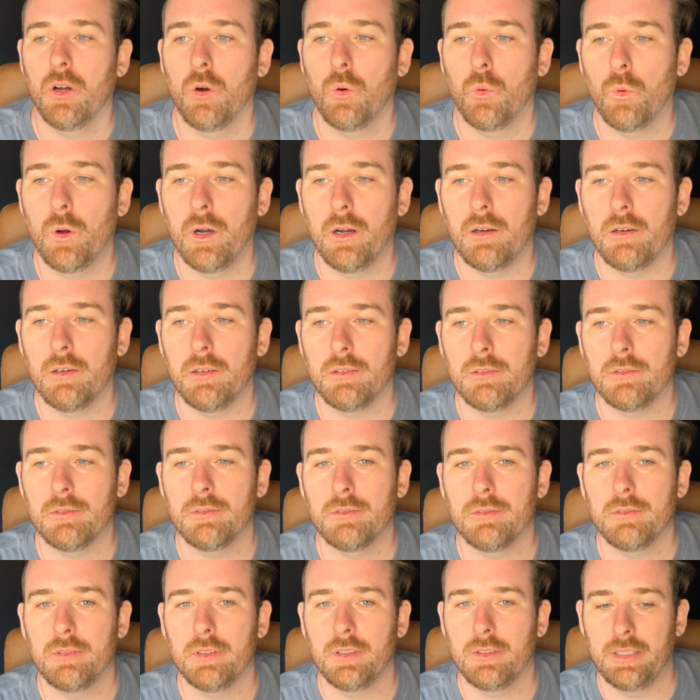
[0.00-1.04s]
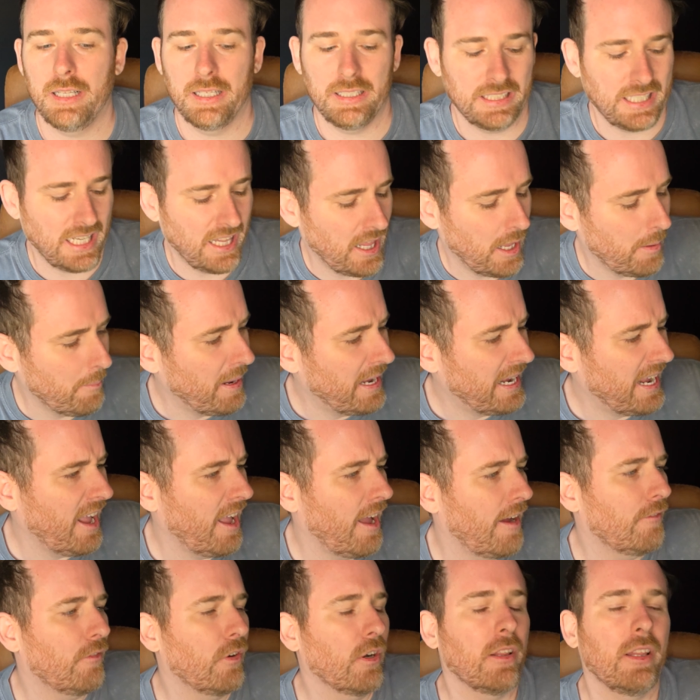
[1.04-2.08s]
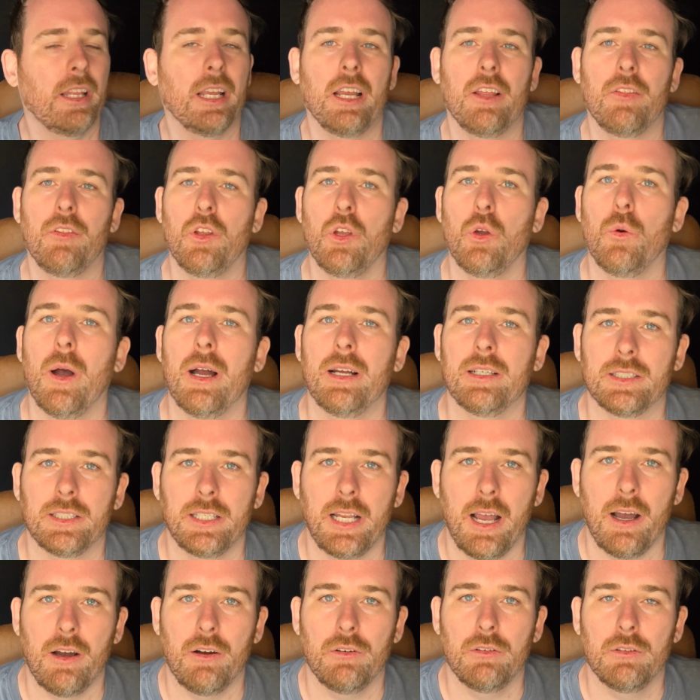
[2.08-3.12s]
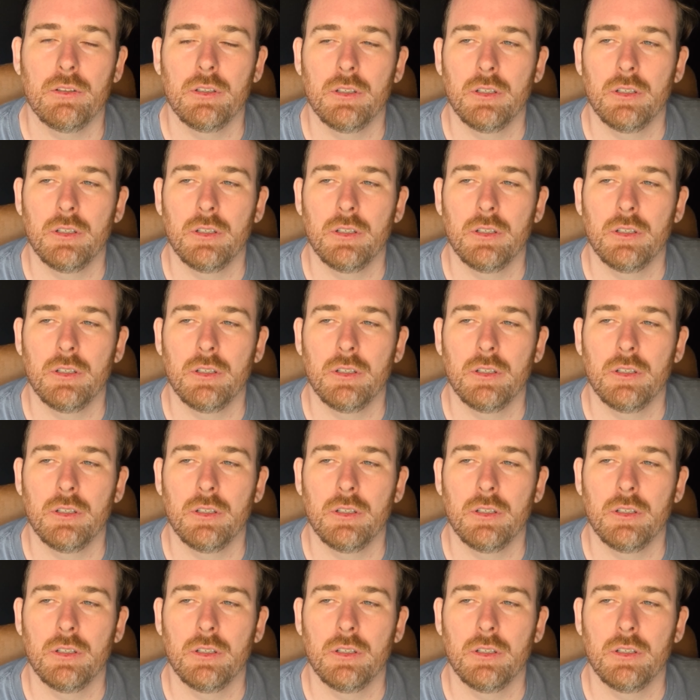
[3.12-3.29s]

Well, They say they make everything in the US now.